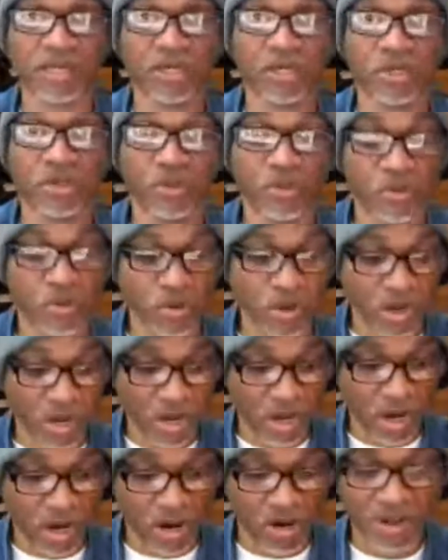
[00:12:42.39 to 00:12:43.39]
you
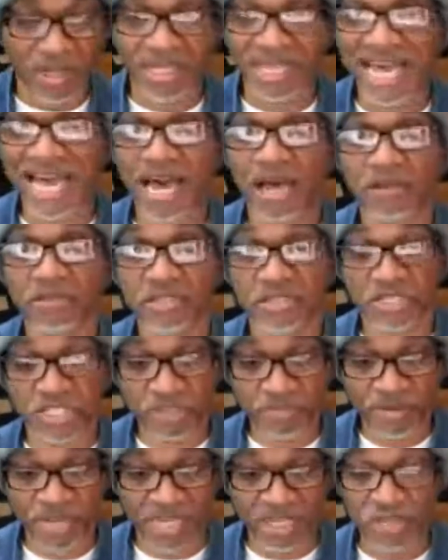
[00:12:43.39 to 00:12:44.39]
are allowed to
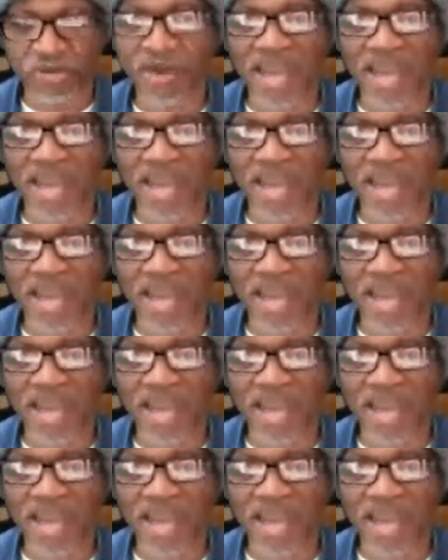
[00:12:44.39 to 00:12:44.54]
spend.